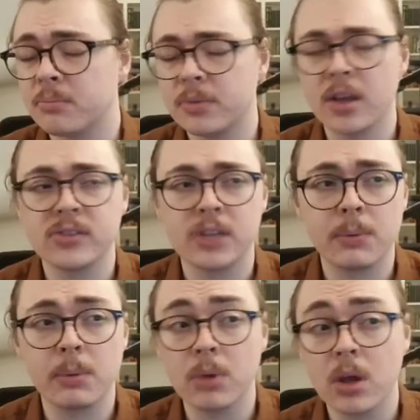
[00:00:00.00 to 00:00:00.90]
setup
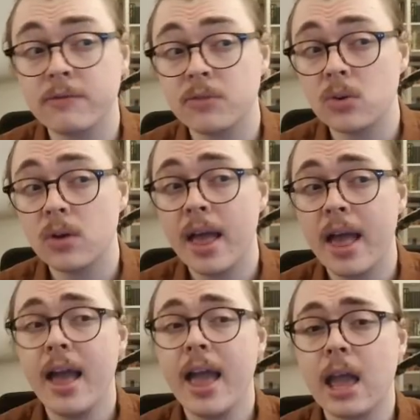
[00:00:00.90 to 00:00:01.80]
I'm going for.
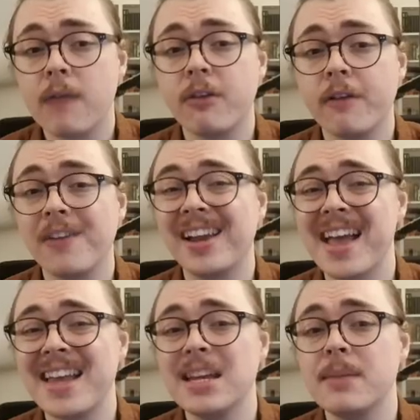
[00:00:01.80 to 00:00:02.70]
If I feel like
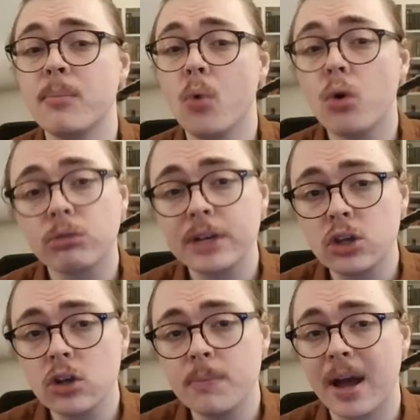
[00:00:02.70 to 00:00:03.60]
I need more
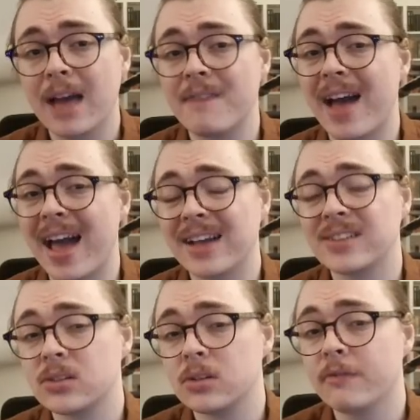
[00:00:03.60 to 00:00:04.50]
recoup, I have
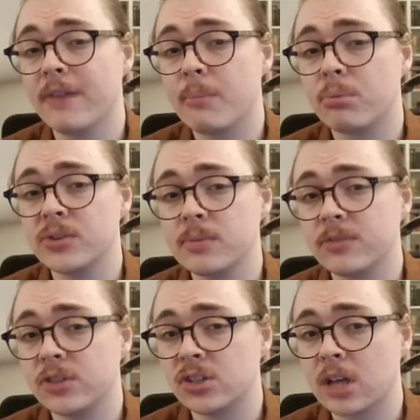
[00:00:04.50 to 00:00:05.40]
access to Vampirism for
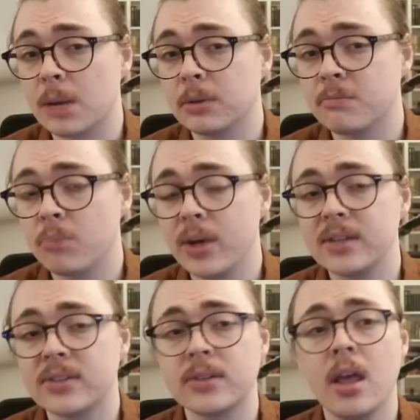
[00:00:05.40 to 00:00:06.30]
just a couple of
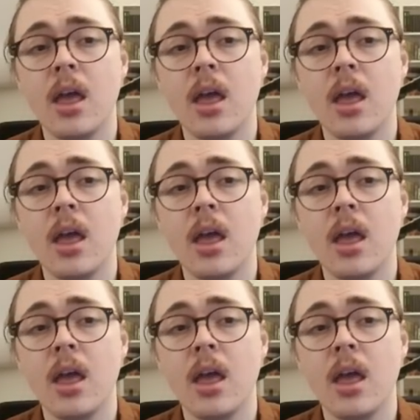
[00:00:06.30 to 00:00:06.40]
points.